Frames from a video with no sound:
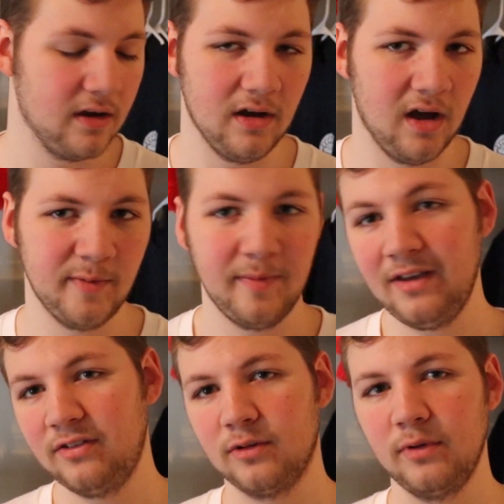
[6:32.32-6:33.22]
It
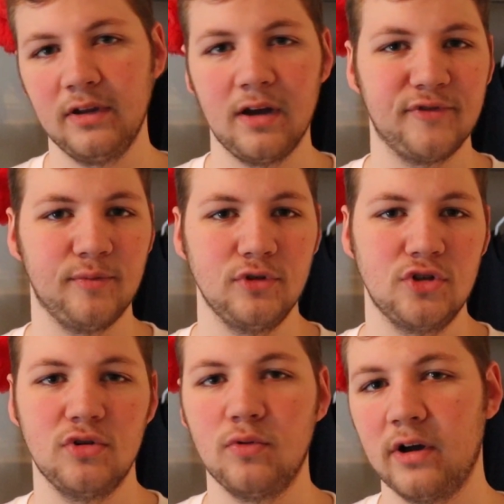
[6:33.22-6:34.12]
makes it a really comfortable
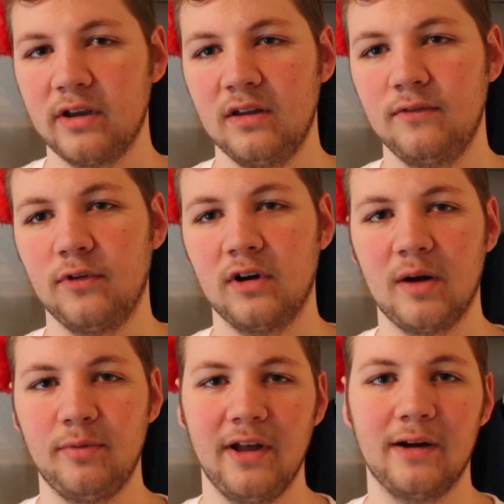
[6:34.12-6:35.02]
shoe to walk in for a
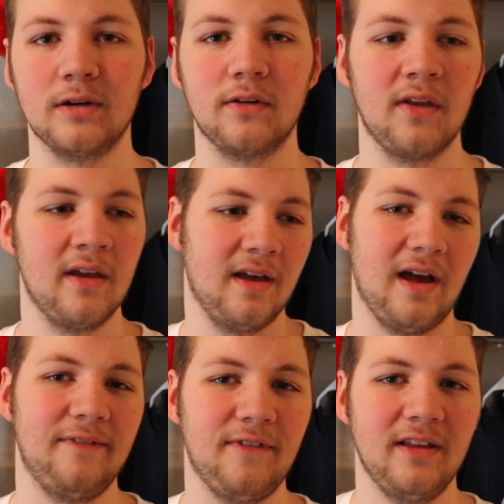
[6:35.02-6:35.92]
couple hours.
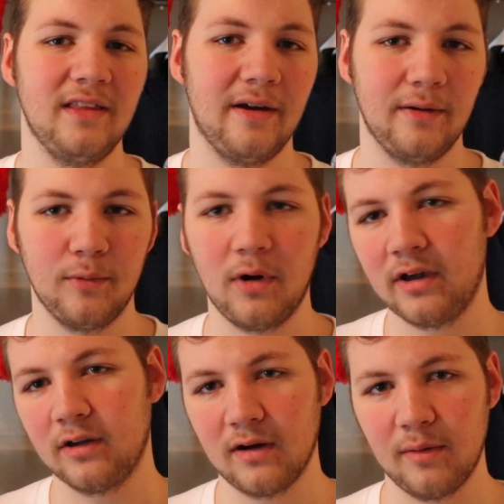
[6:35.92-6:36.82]
I find that
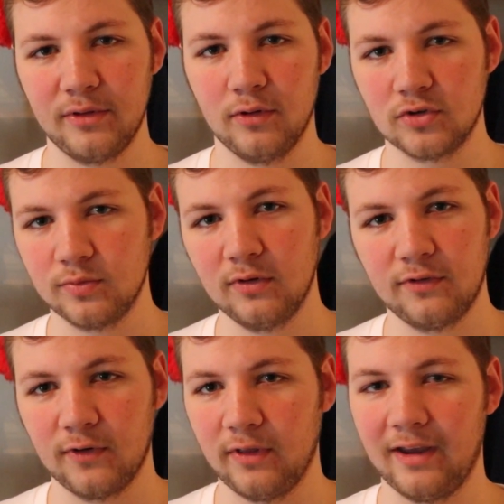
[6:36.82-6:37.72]
walking around with Ultra
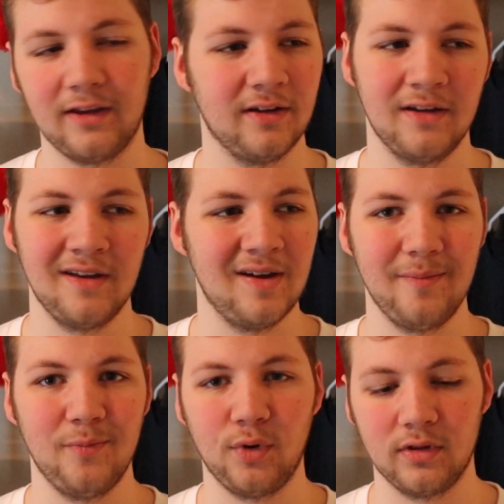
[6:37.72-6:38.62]
Boost for like
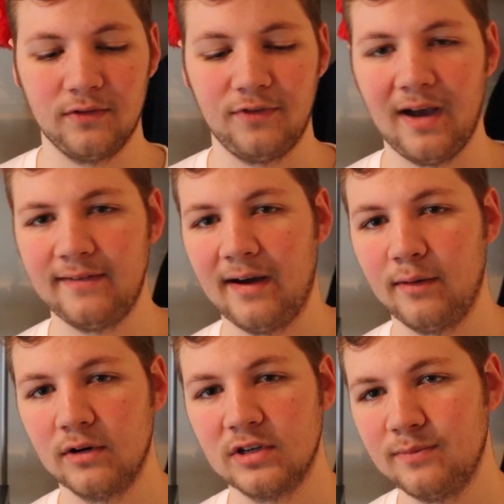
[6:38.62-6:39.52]
more than 5
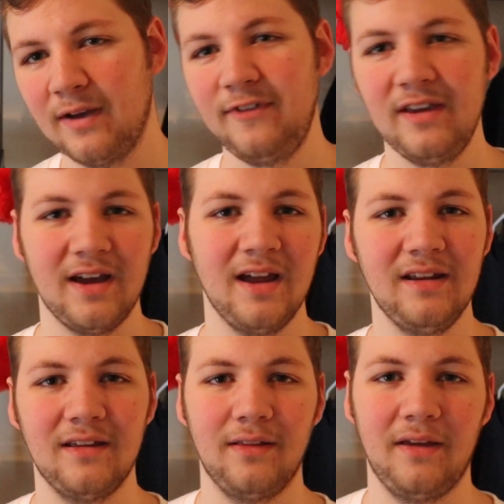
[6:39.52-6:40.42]
hours, my feet kind
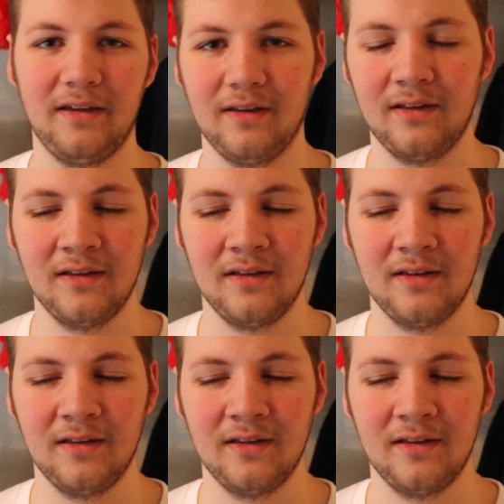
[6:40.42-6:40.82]
of like